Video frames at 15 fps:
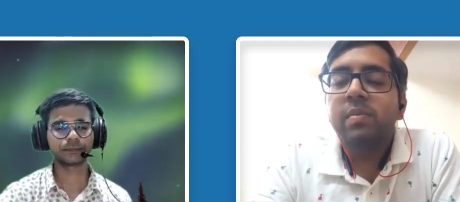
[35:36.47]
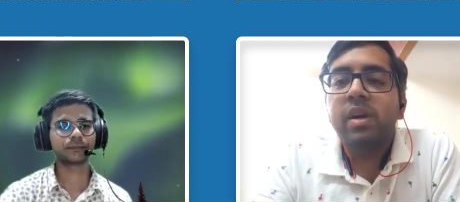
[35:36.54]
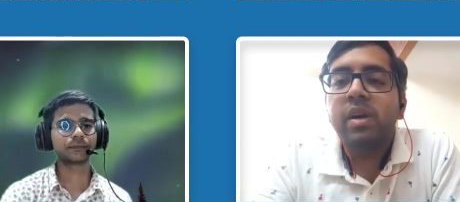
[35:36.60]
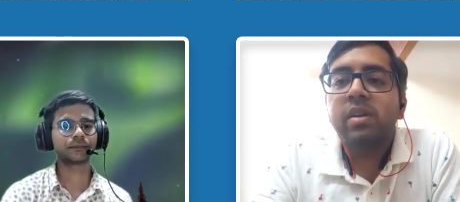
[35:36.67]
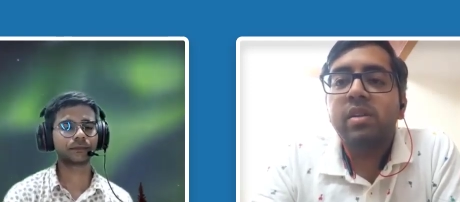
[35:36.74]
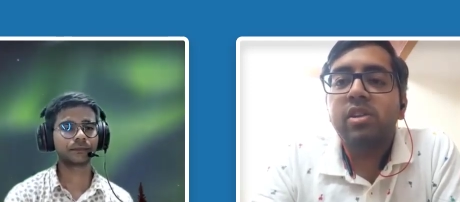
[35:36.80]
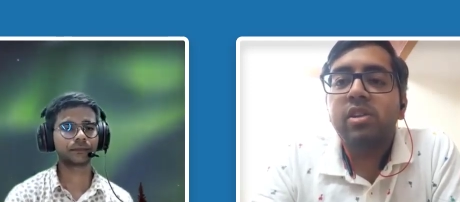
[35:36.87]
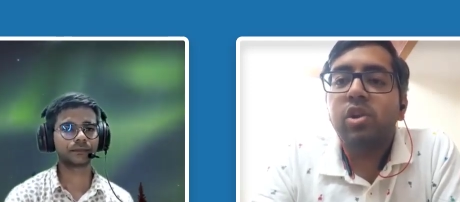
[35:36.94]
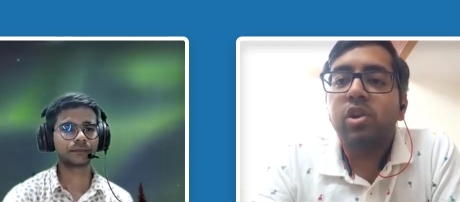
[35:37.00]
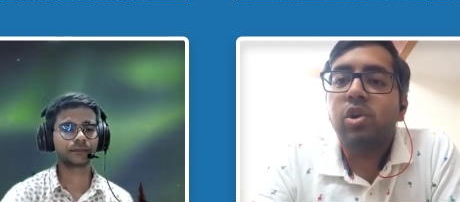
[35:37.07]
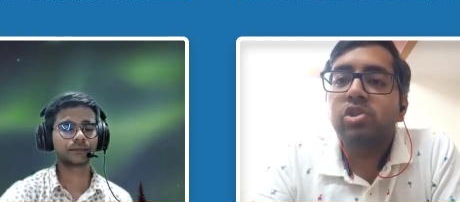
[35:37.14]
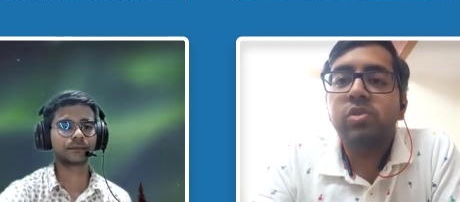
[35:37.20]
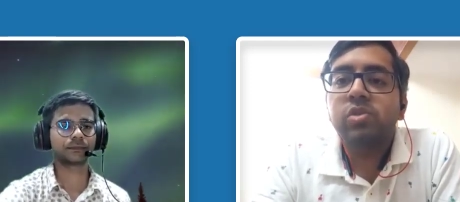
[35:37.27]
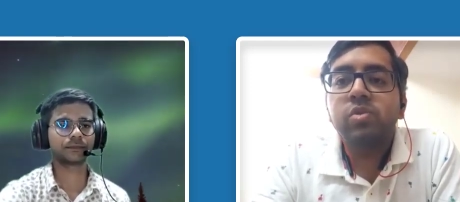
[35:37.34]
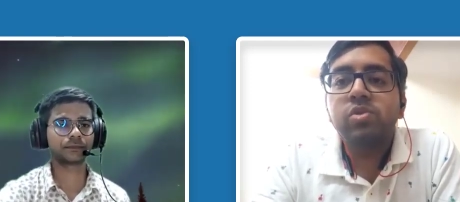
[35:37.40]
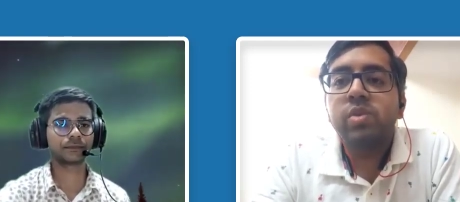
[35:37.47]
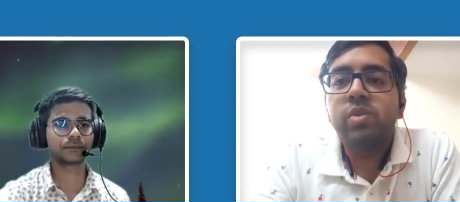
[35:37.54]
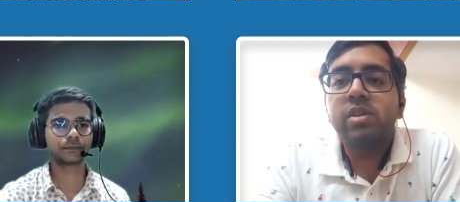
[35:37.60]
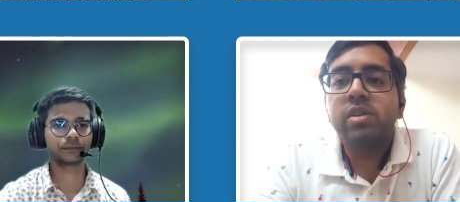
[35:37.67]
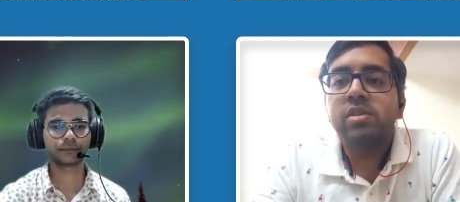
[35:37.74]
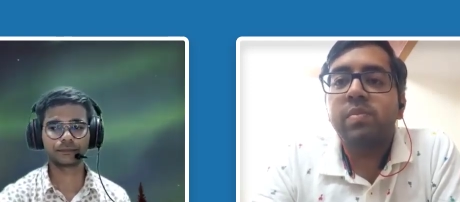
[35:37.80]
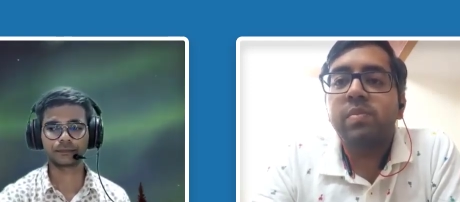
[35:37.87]
Speaker 1: but the logic was
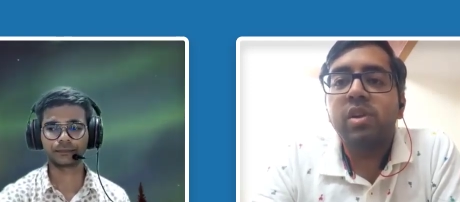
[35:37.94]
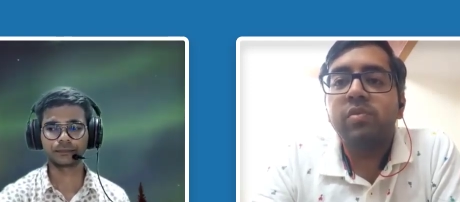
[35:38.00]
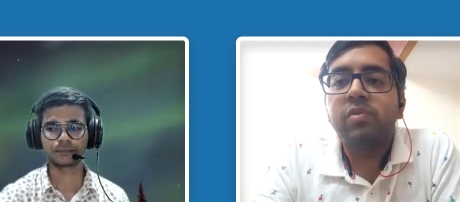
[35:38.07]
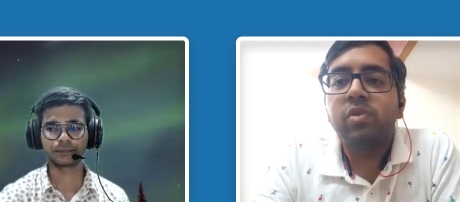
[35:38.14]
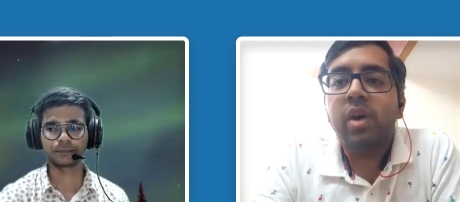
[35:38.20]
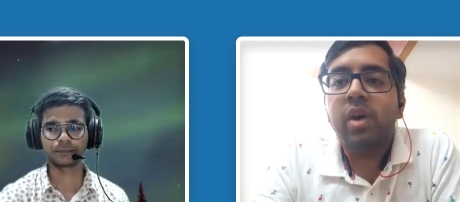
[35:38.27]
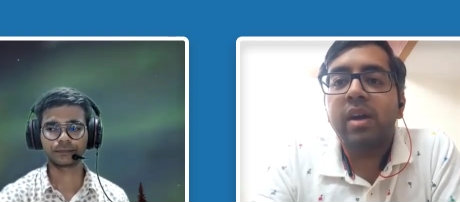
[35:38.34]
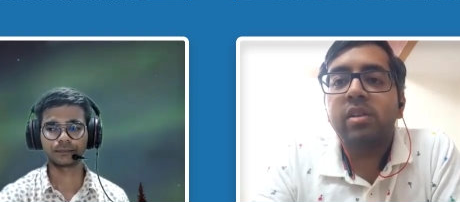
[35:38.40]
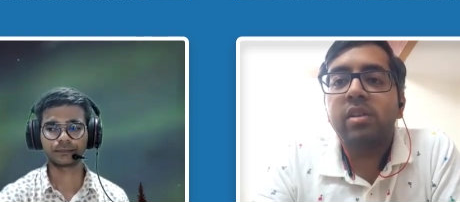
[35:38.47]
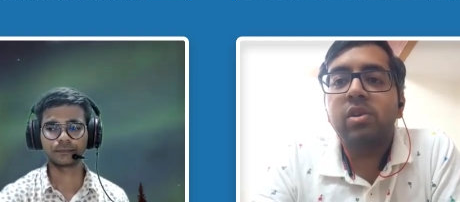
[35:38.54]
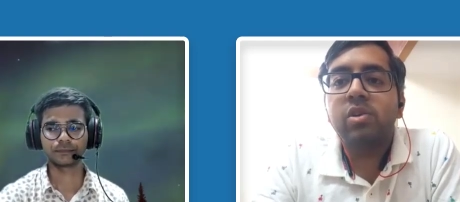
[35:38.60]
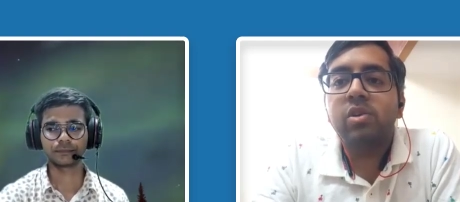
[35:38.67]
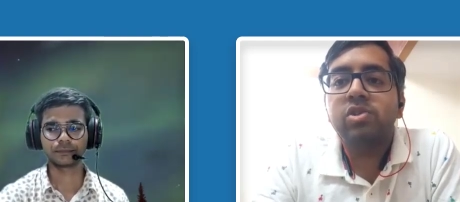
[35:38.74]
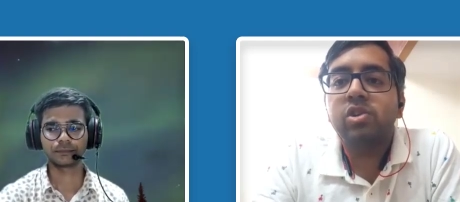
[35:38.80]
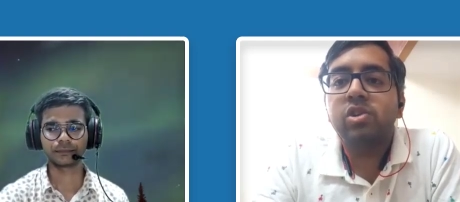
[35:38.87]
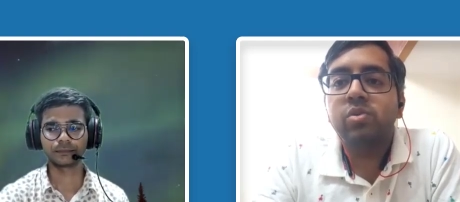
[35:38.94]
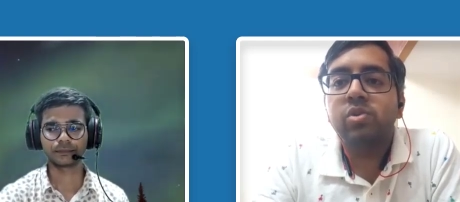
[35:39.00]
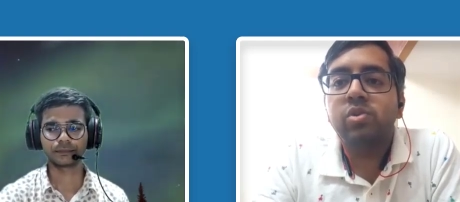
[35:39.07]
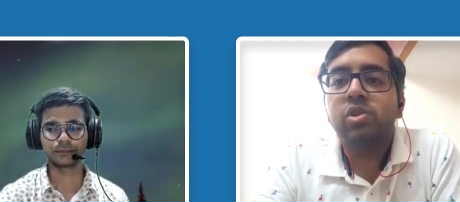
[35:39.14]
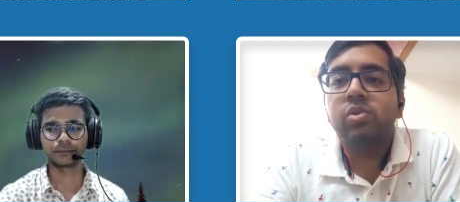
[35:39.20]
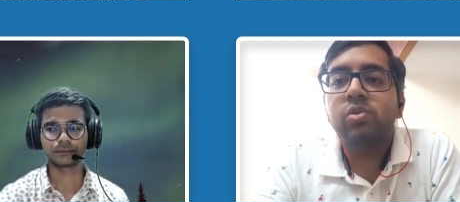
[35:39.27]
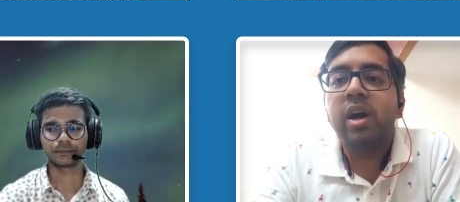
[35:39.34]
very simple. If you had the logic, you
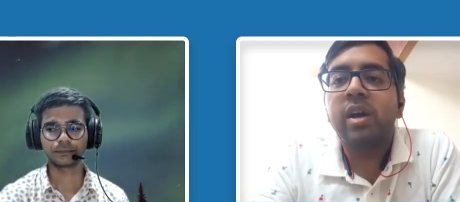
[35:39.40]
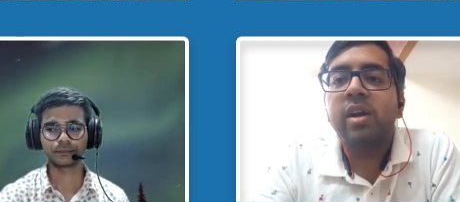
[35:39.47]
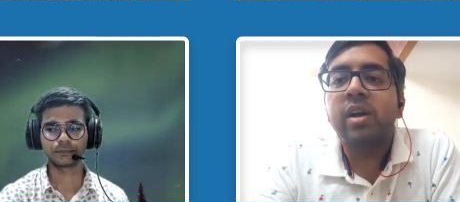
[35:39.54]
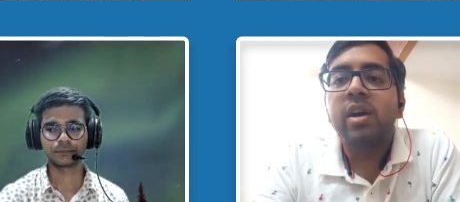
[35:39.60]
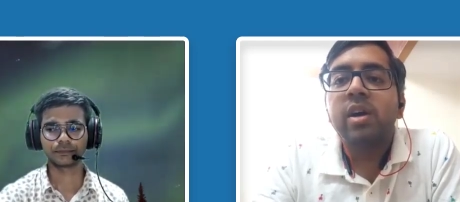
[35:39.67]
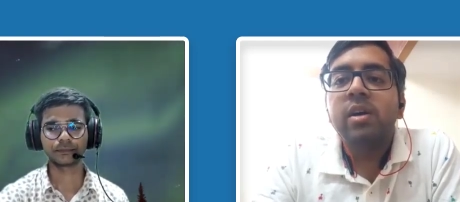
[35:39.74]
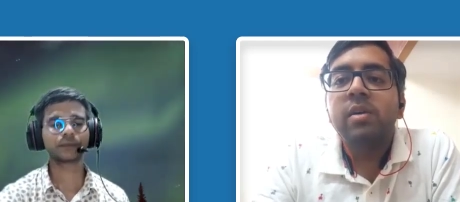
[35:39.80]
could do that.